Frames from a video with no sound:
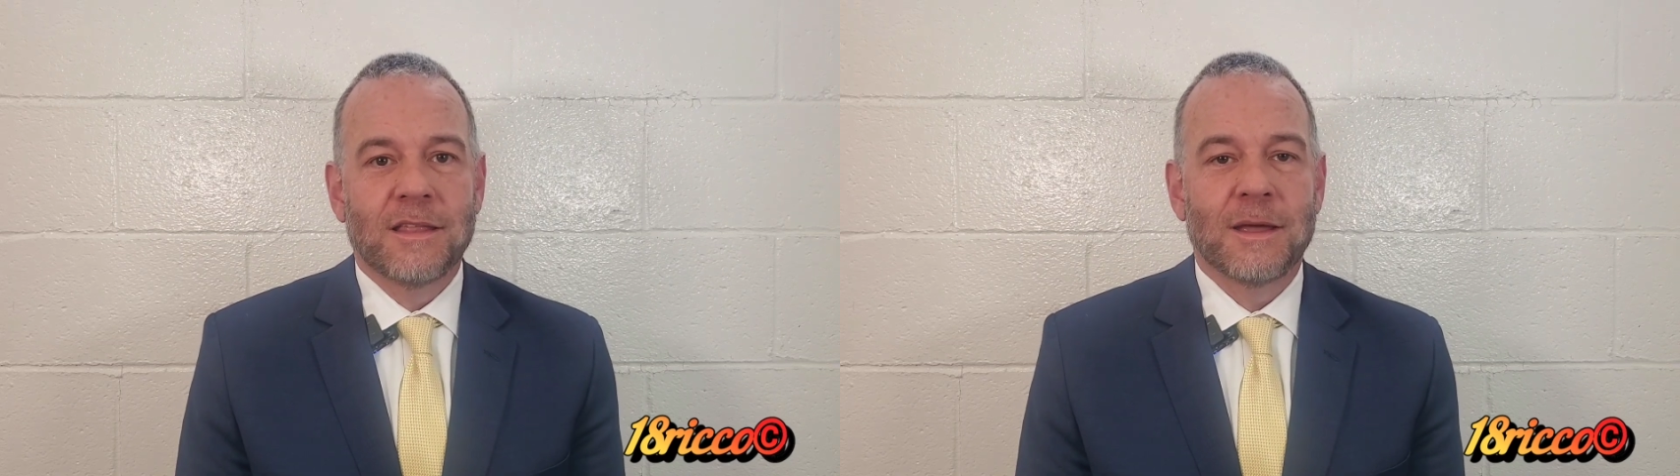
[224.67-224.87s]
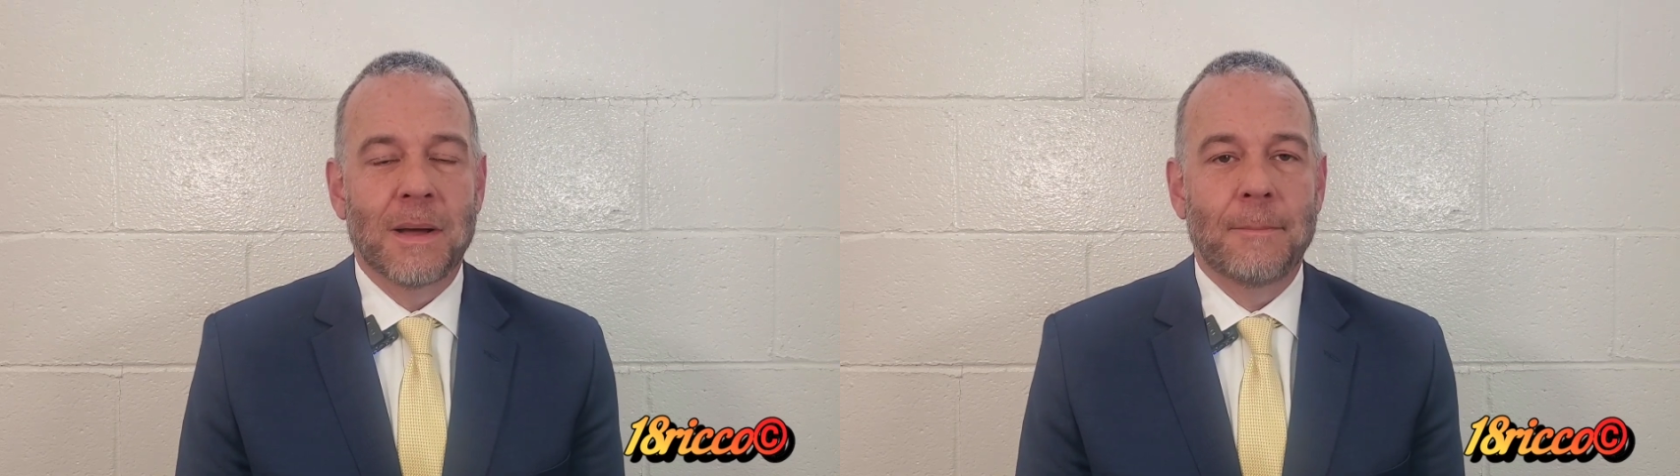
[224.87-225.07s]

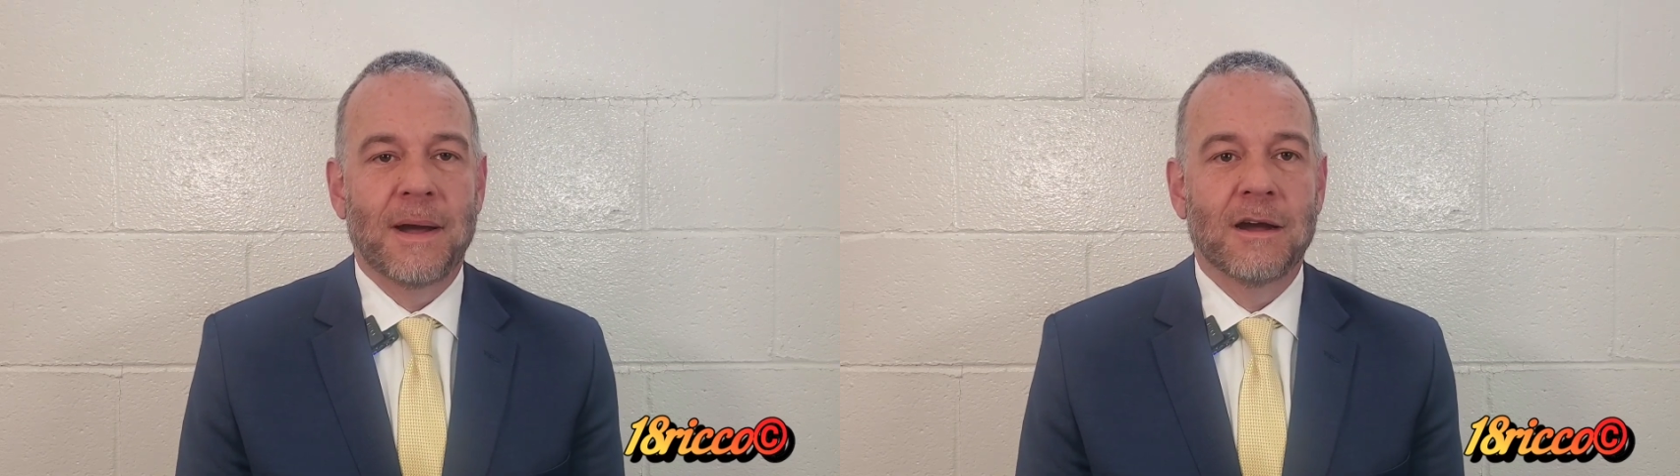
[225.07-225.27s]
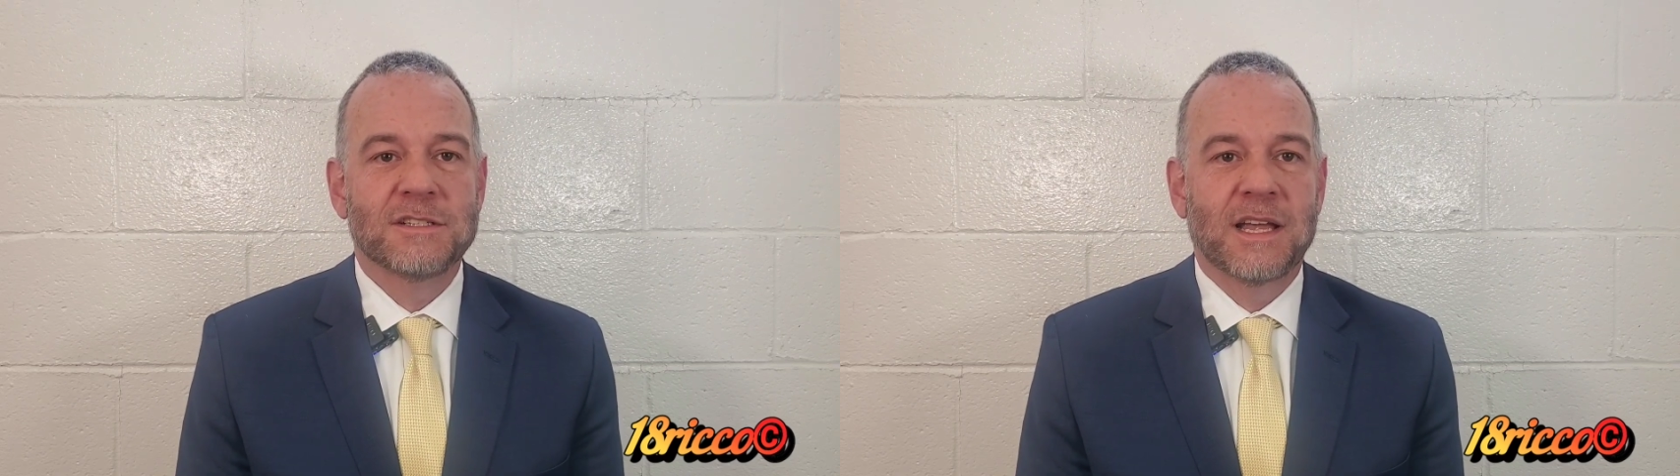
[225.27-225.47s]
that my
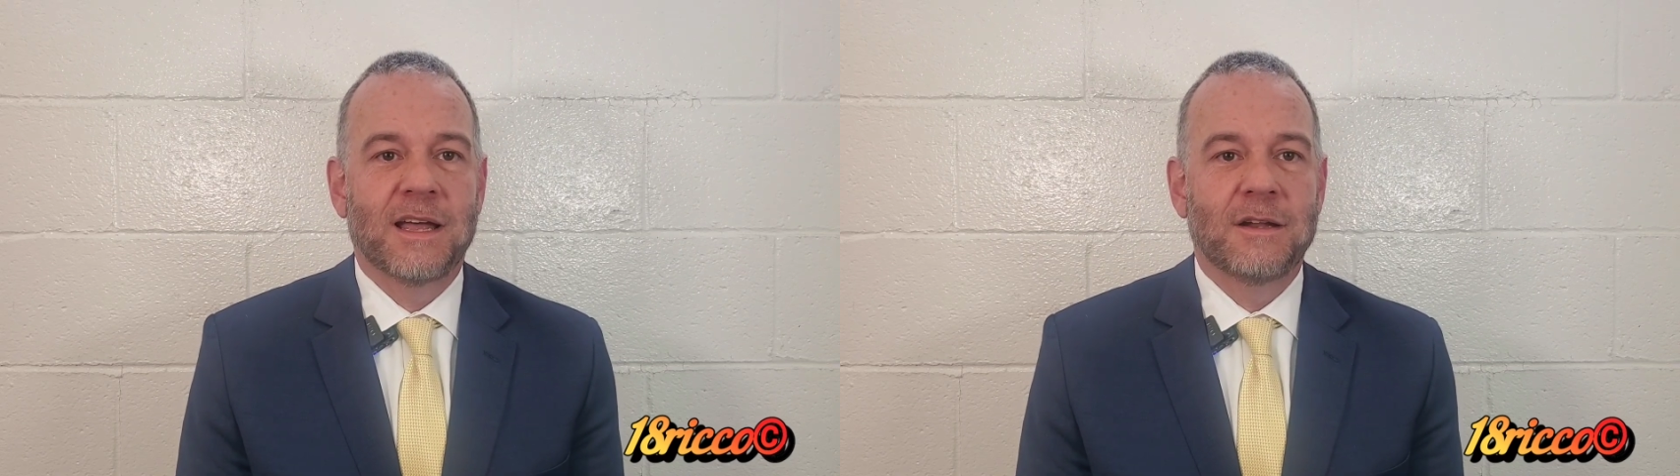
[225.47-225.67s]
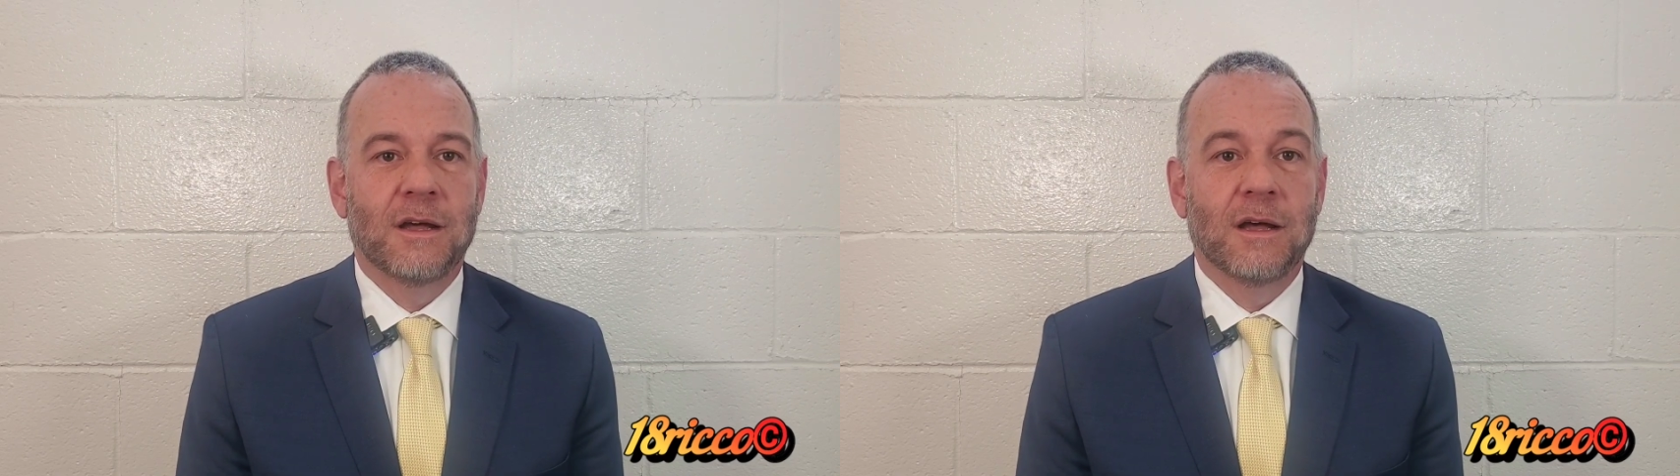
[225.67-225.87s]
parents
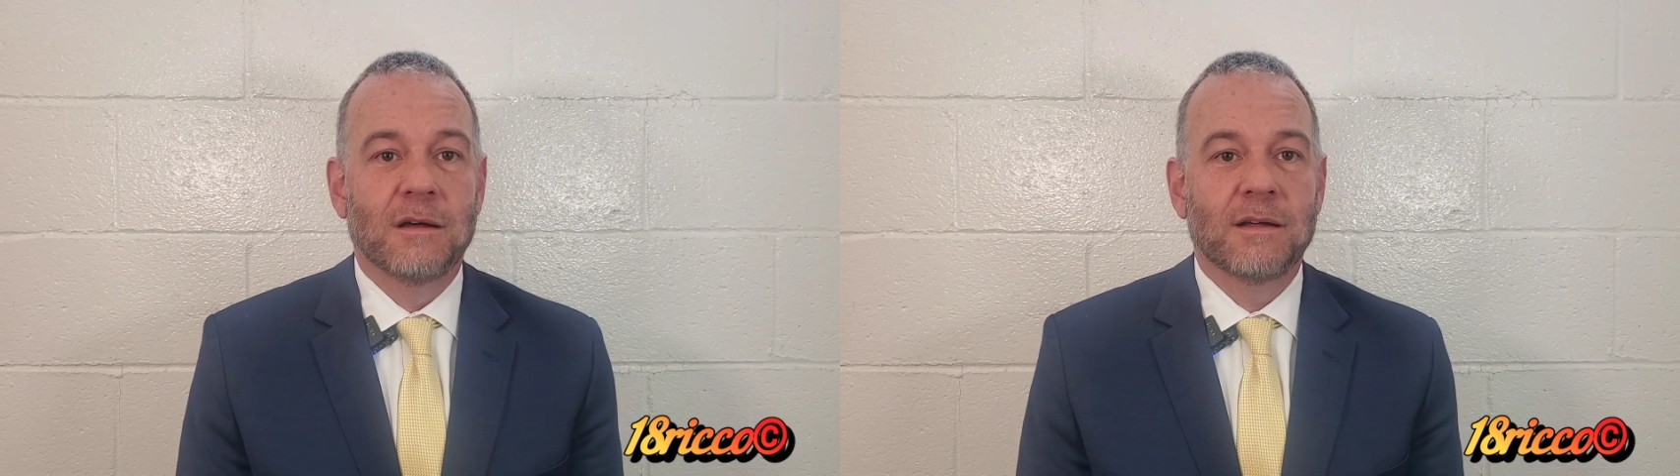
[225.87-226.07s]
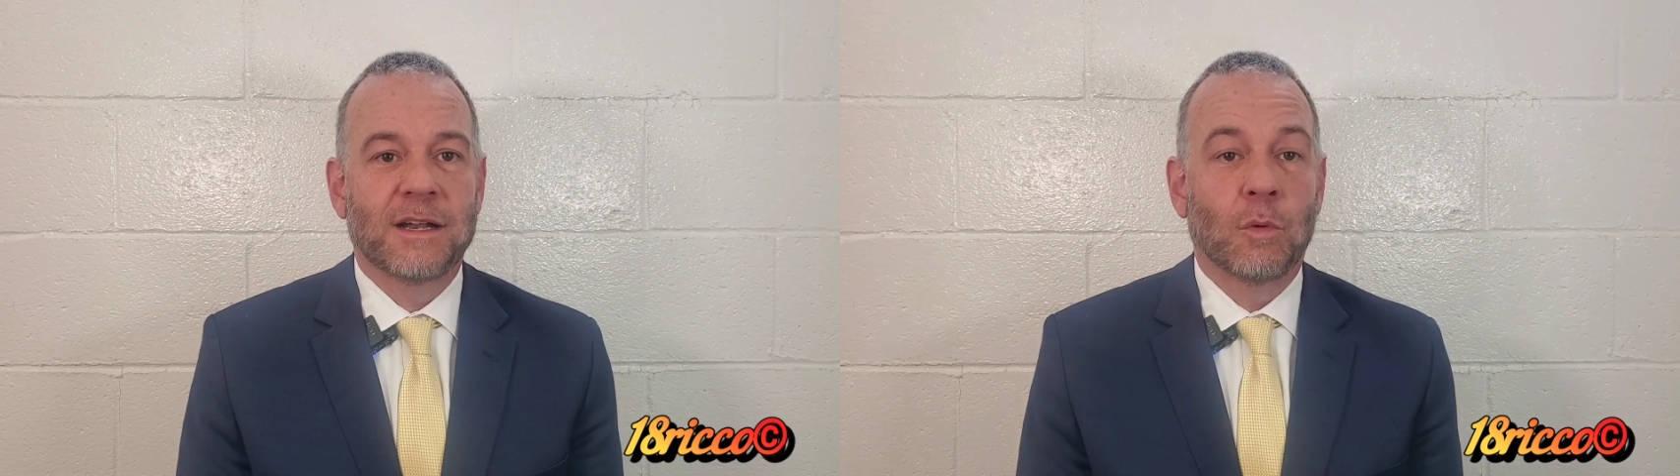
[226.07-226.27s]
had
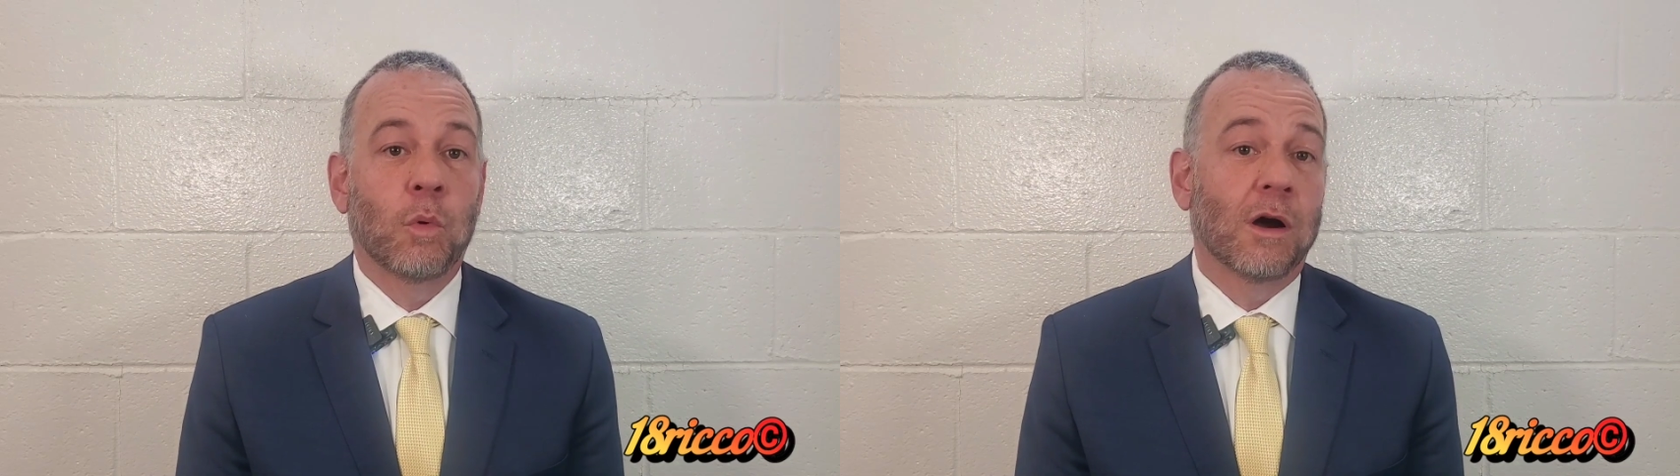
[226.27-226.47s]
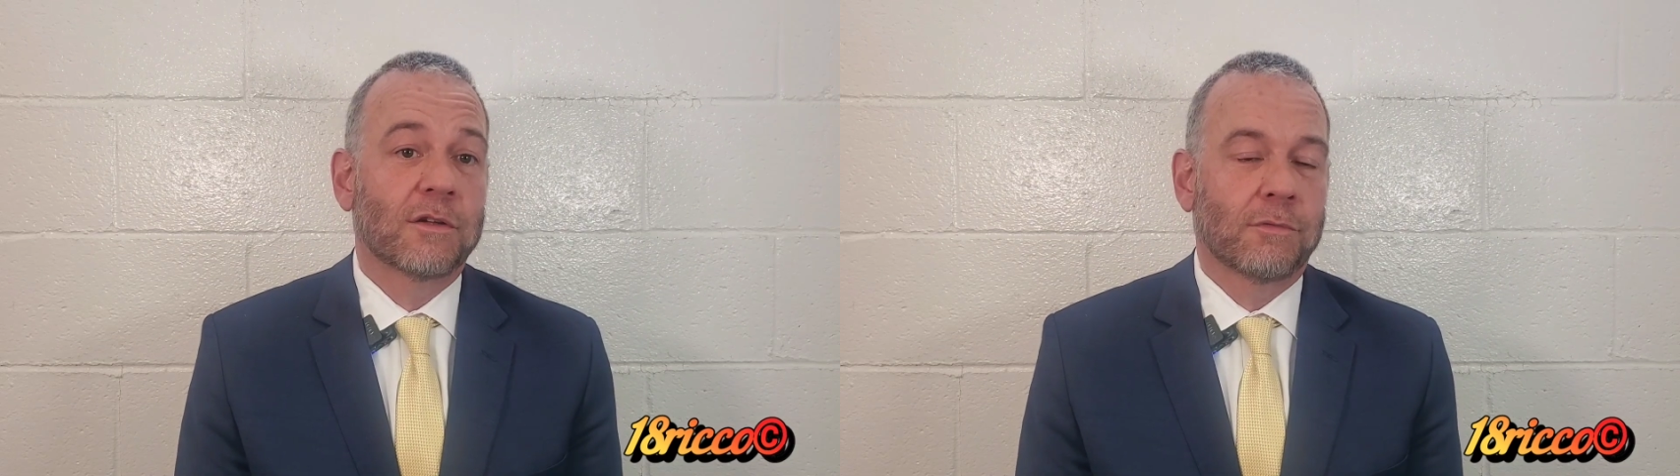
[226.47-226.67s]
to
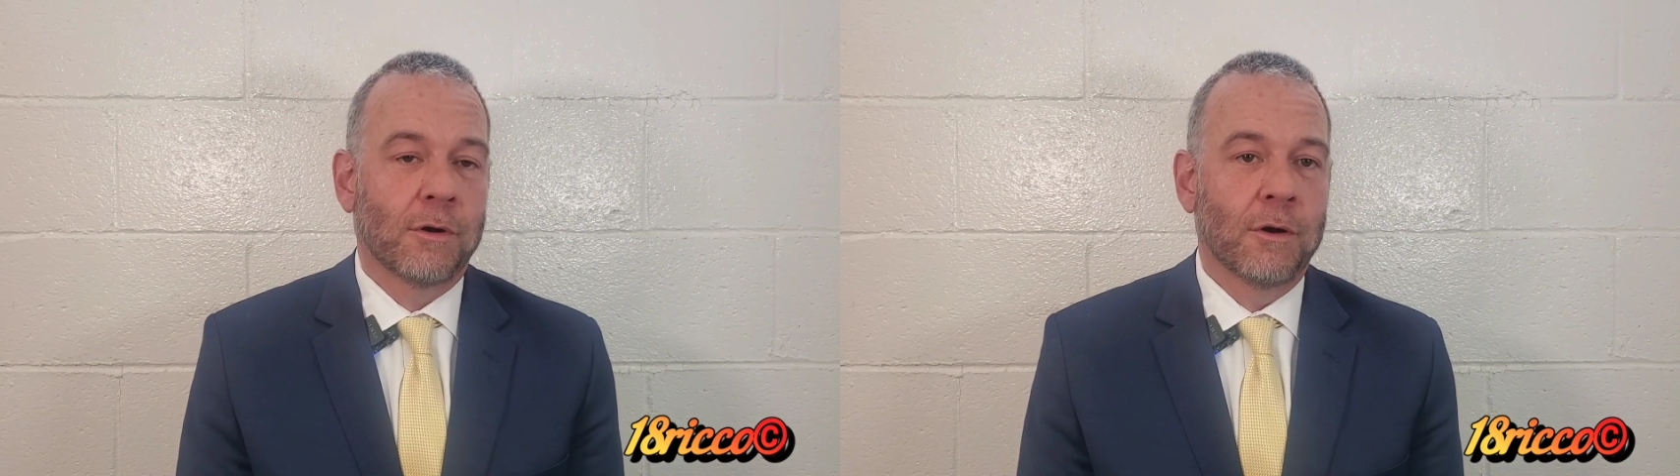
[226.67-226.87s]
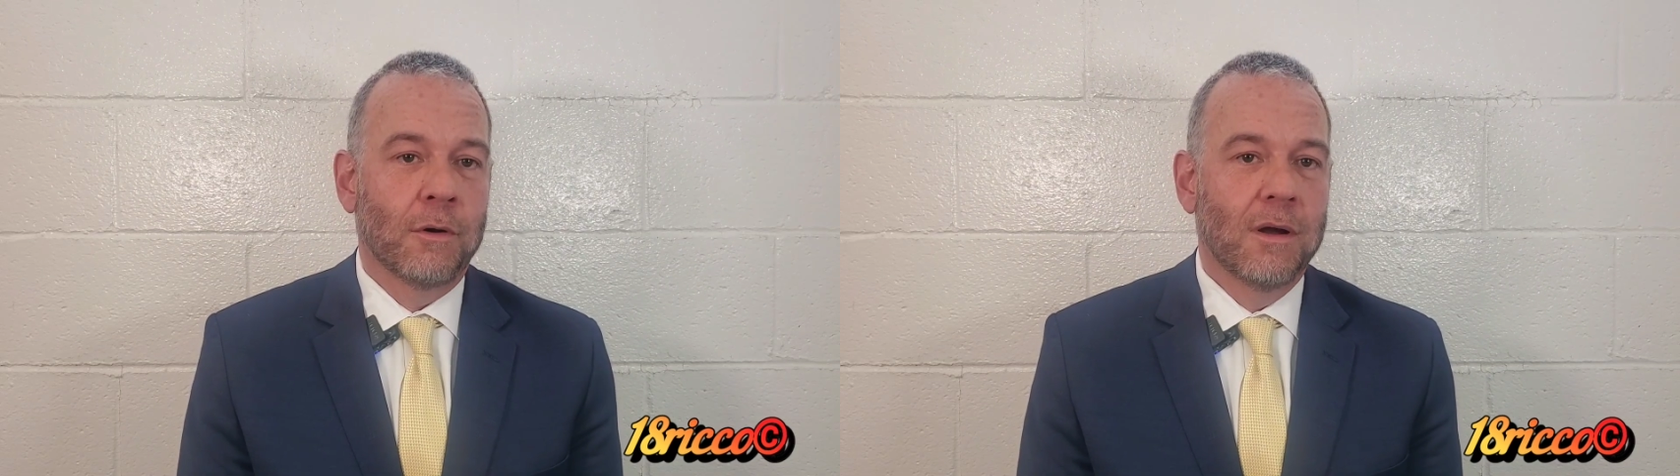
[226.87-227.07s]
work
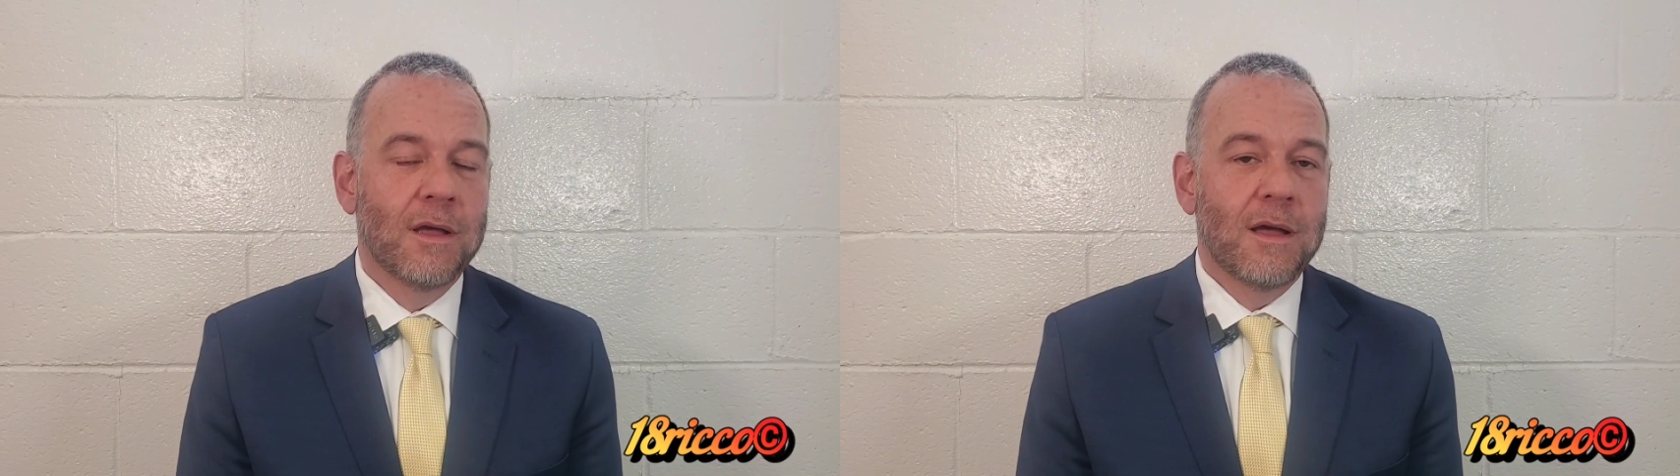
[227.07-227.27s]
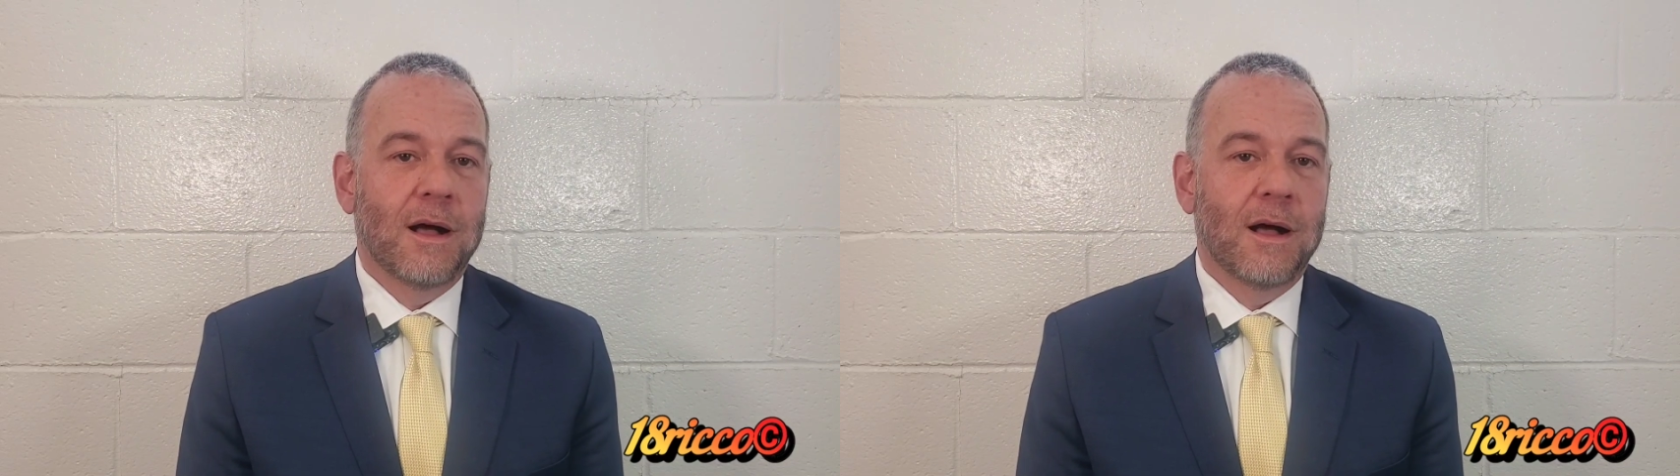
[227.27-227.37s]
through